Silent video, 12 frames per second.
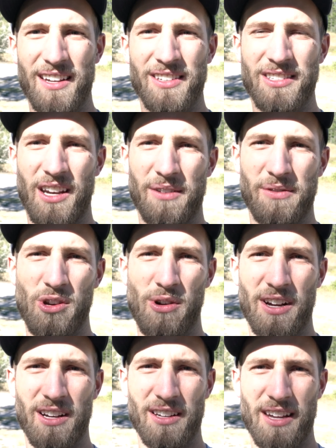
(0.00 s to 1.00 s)
instead of
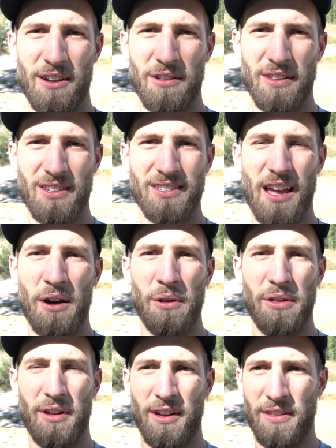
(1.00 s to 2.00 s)
doing down on the
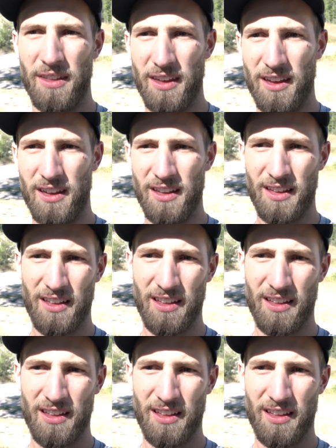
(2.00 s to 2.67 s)
south on the